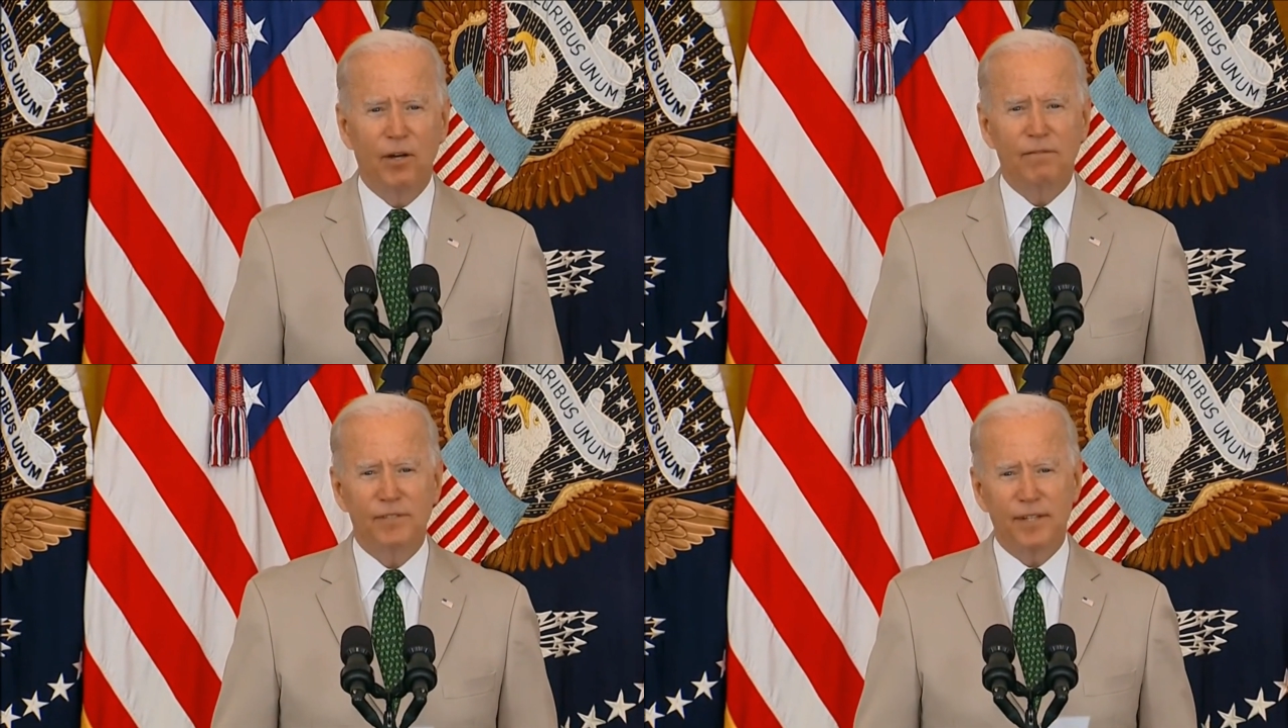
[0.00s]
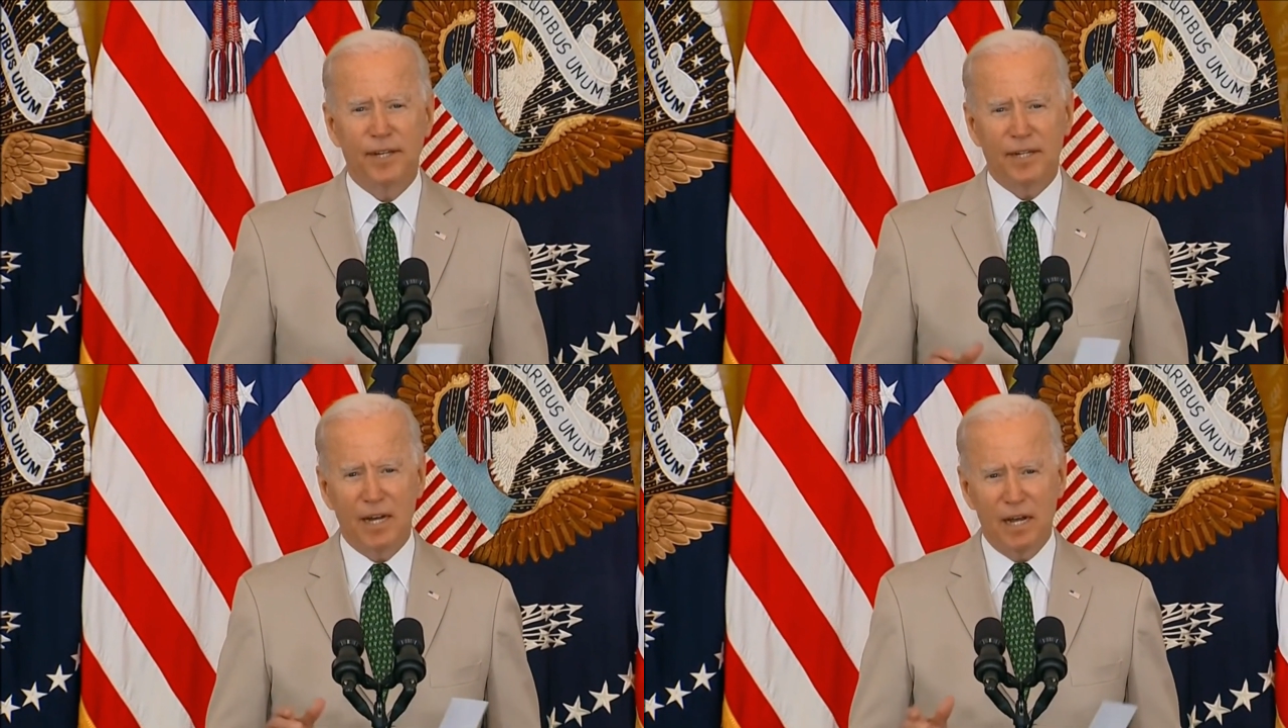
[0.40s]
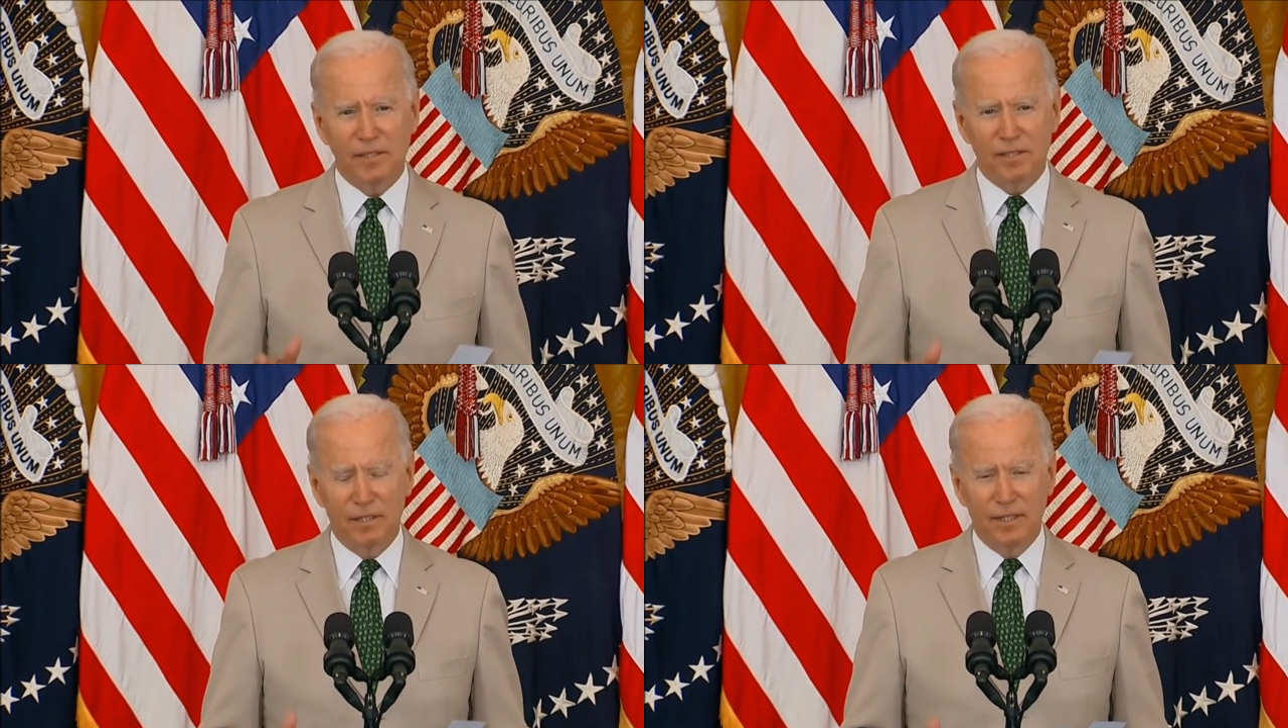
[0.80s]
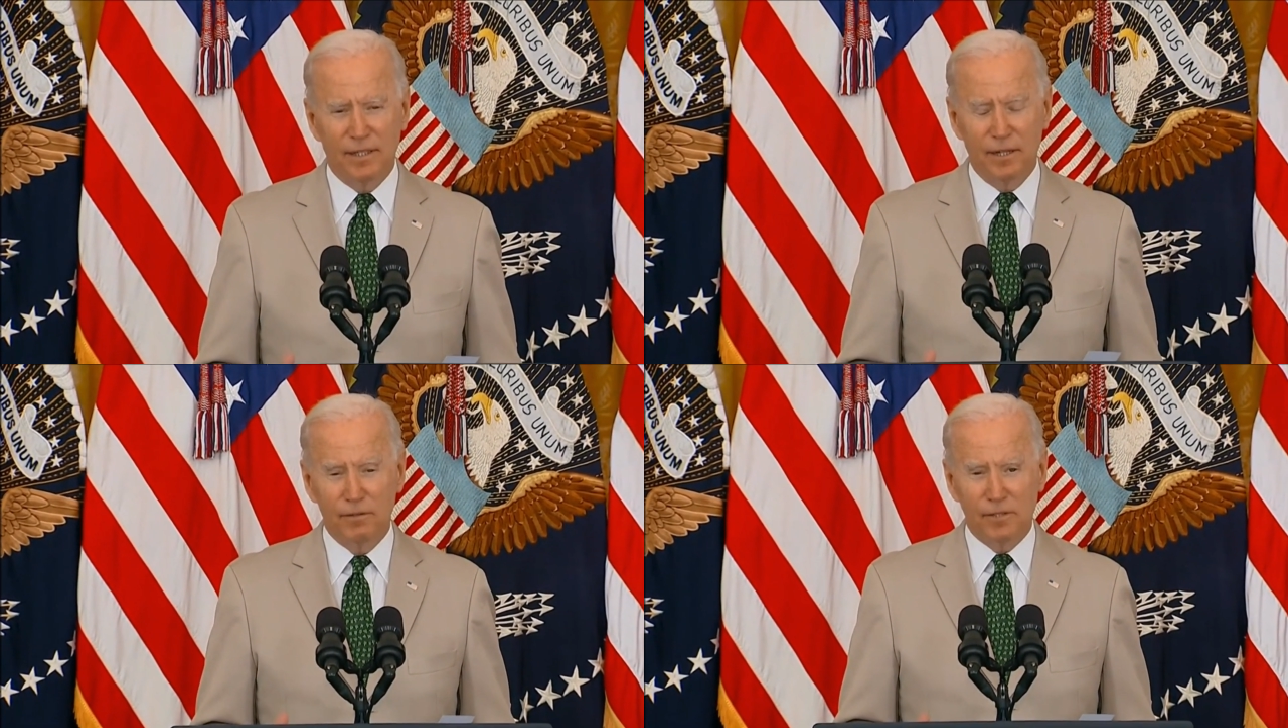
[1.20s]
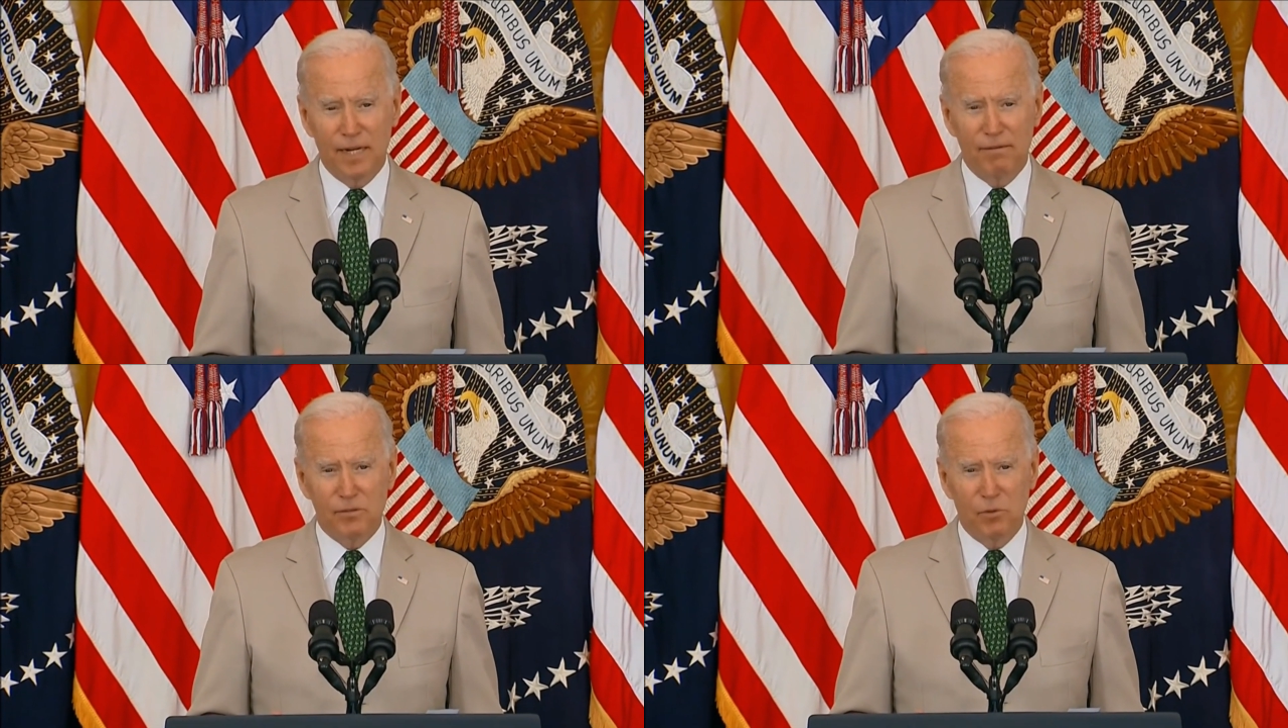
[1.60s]
I know I've said that constantly, and
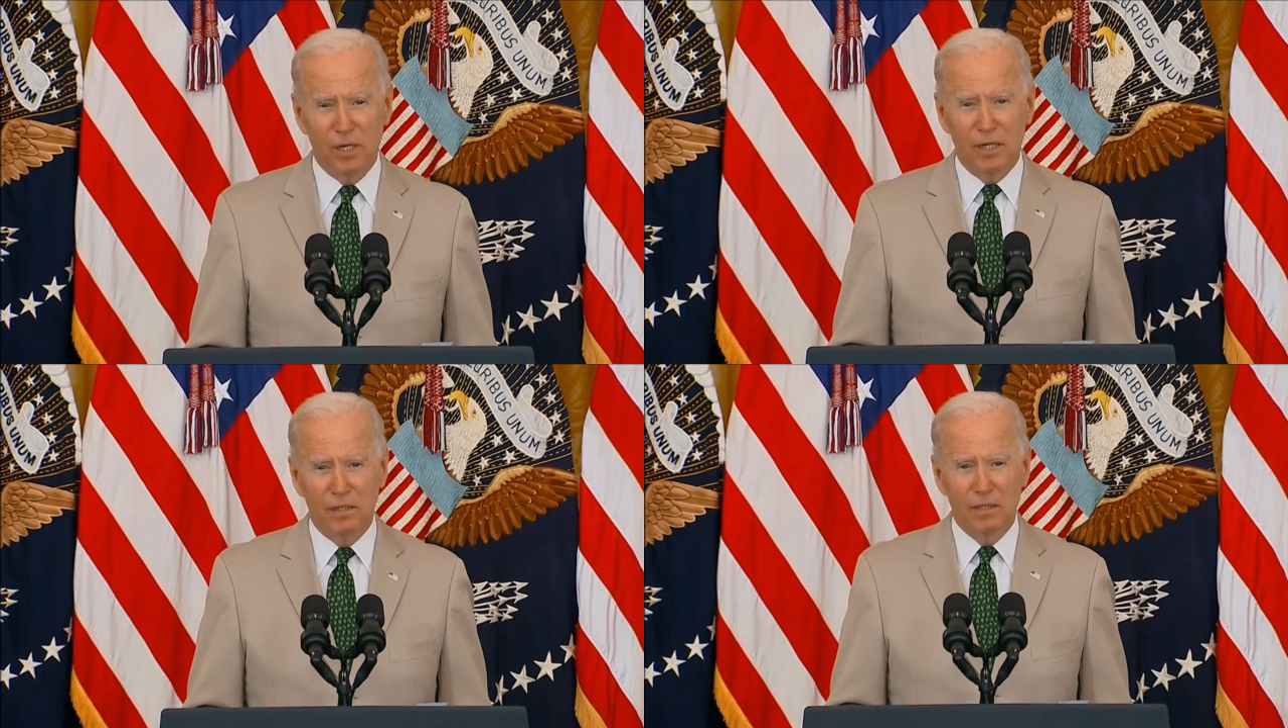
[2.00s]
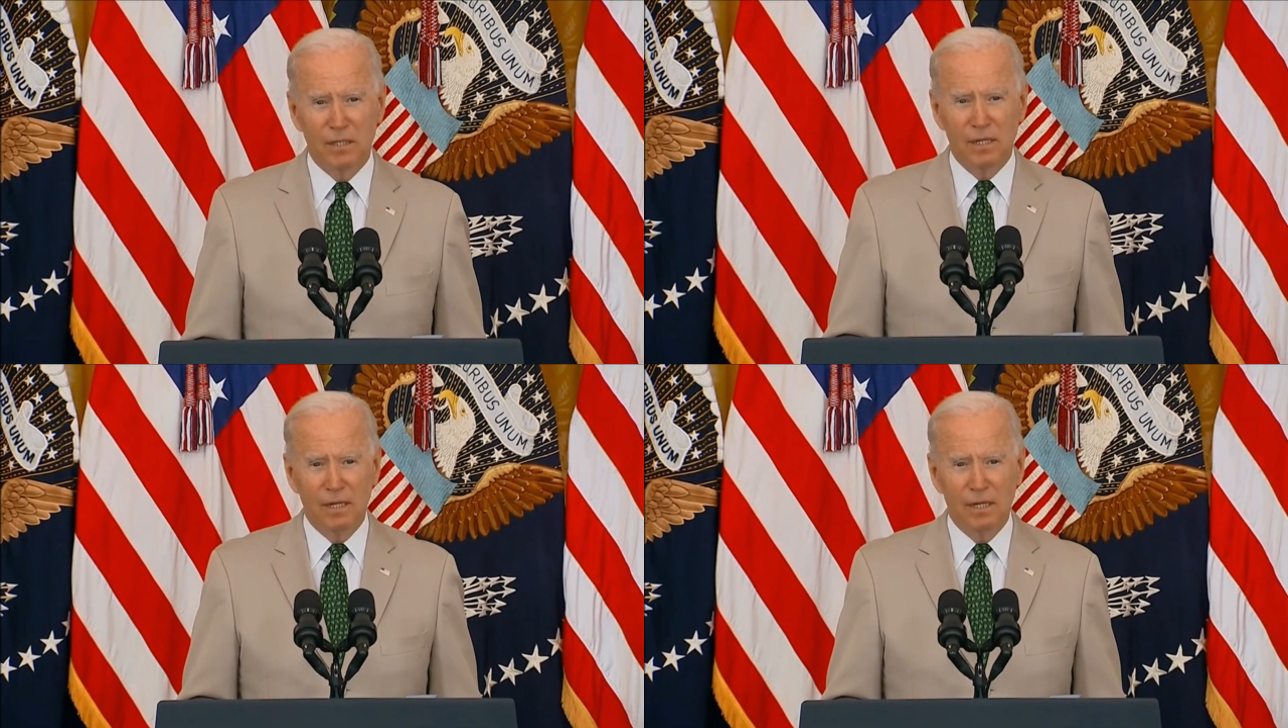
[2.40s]
others have as well.